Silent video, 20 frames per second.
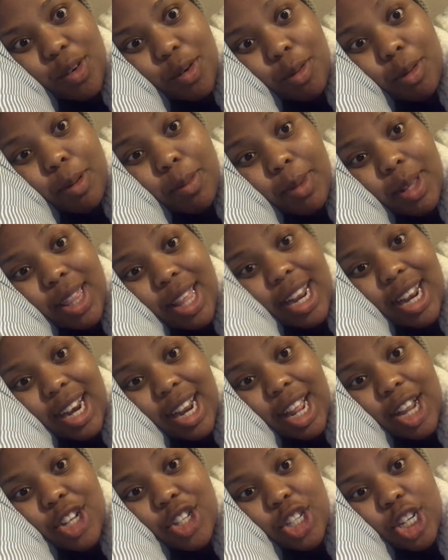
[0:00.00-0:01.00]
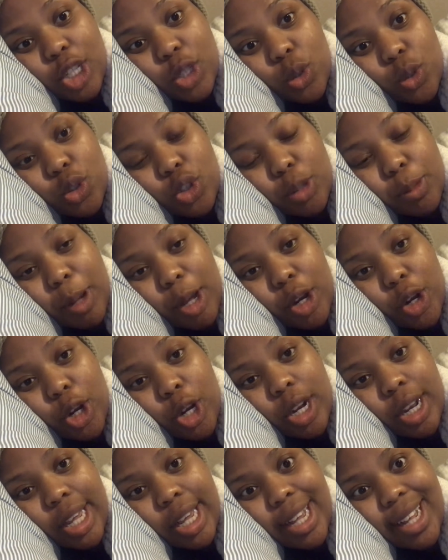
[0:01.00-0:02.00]
Remember that lunch I told you about
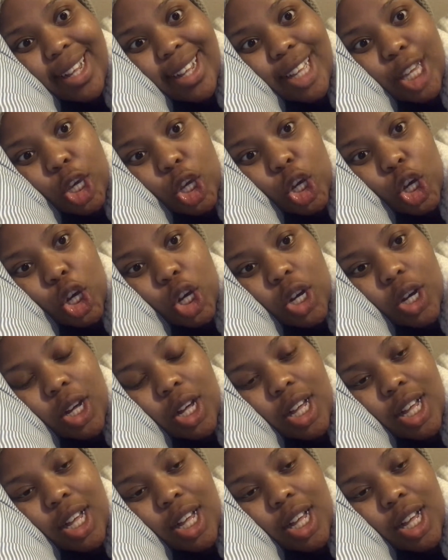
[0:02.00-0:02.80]
earlier? Yeah,